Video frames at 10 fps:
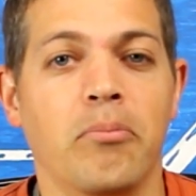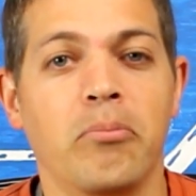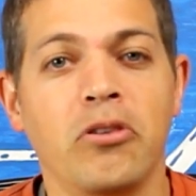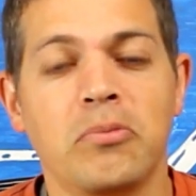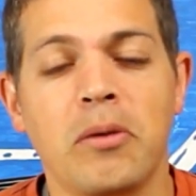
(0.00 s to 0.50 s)

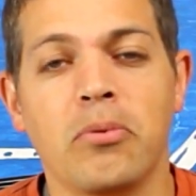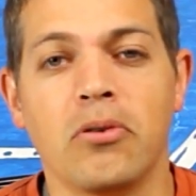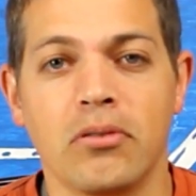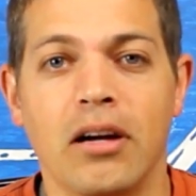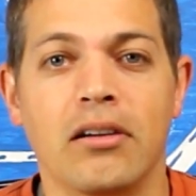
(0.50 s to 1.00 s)
Most
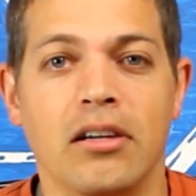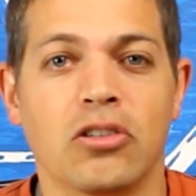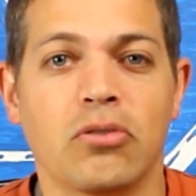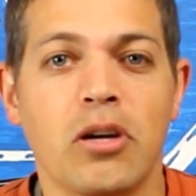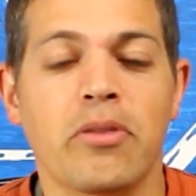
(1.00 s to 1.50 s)
people
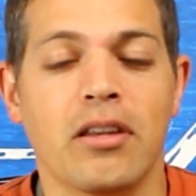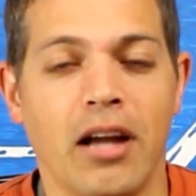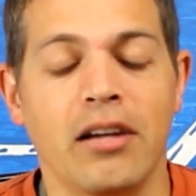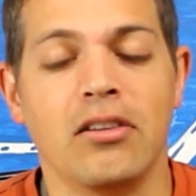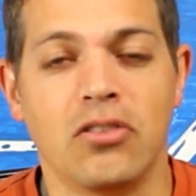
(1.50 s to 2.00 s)
agree with the
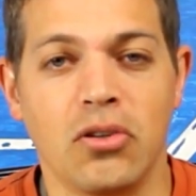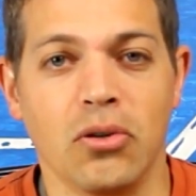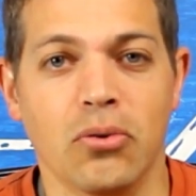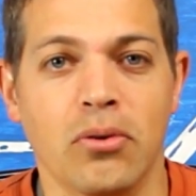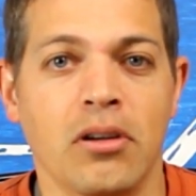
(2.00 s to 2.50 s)

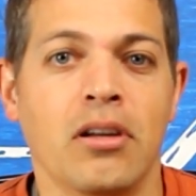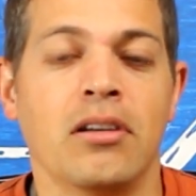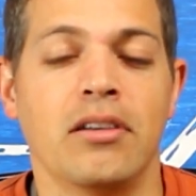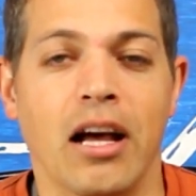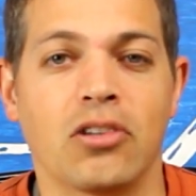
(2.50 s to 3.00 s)
92
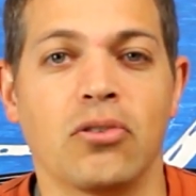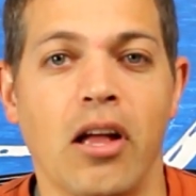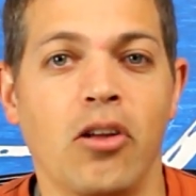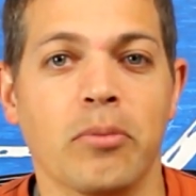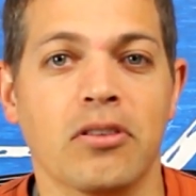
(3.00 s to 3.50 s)
natural
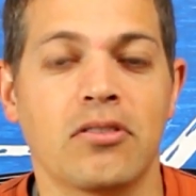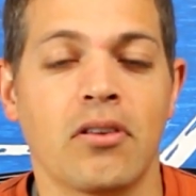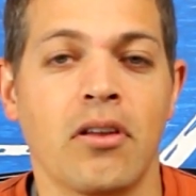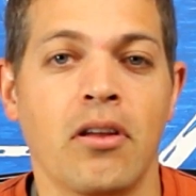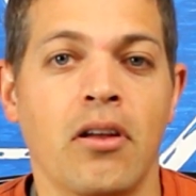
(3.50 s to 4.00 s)

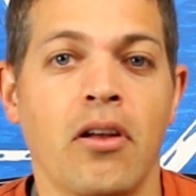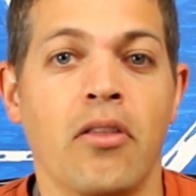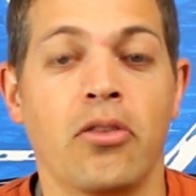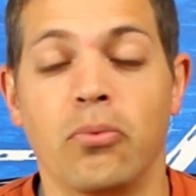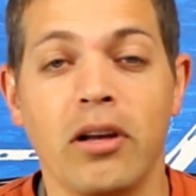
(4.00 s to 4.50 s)
elements.
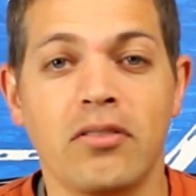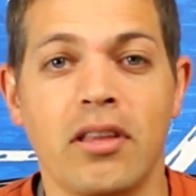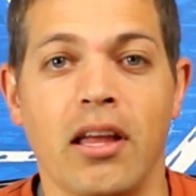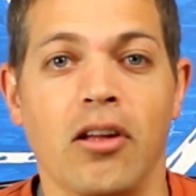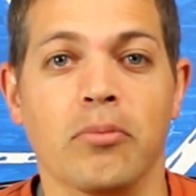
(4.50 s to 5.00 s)
The rest
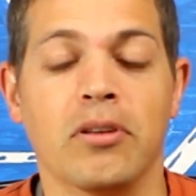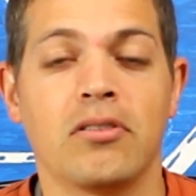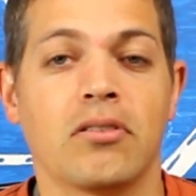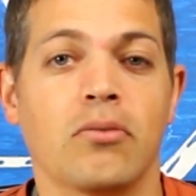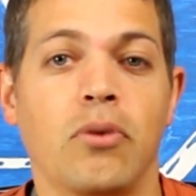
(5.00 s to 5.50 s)
of the
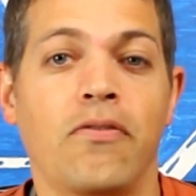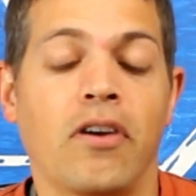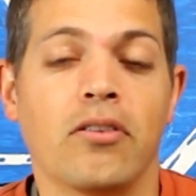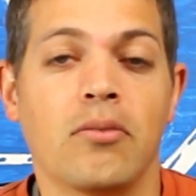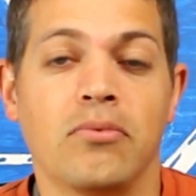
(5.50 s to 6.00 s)
elements, we
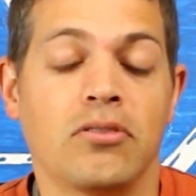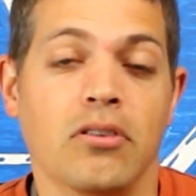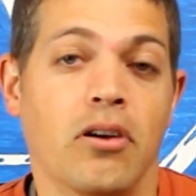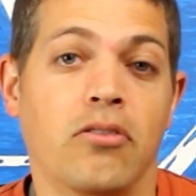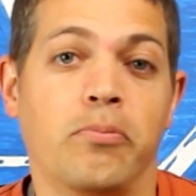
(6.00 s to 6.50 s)
found them
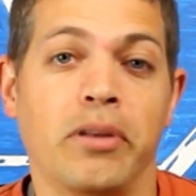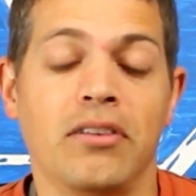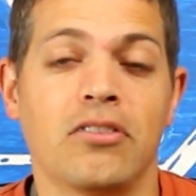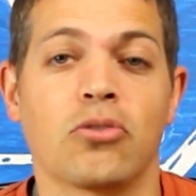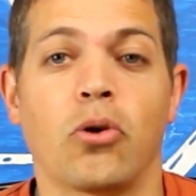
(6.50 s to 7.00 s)
other
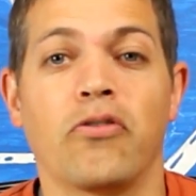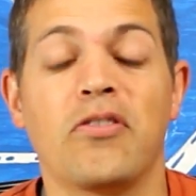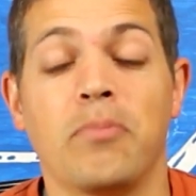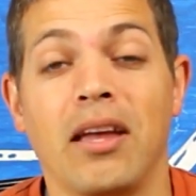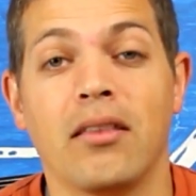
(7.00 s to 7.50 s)
places, or
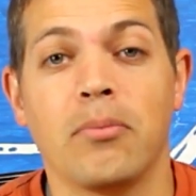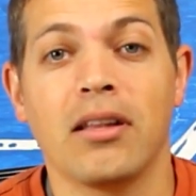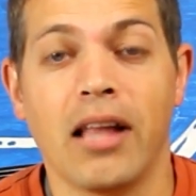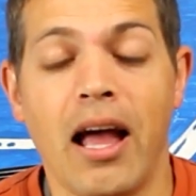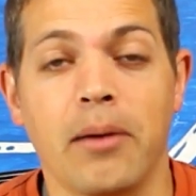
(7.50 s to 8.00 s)
we've made them
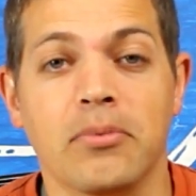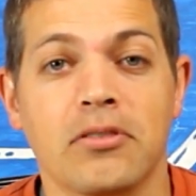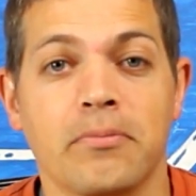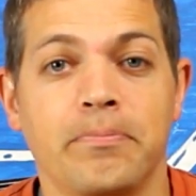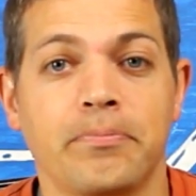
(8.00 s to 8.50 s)
in
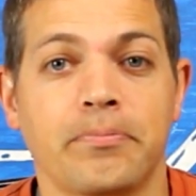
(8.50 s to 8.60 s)
labs.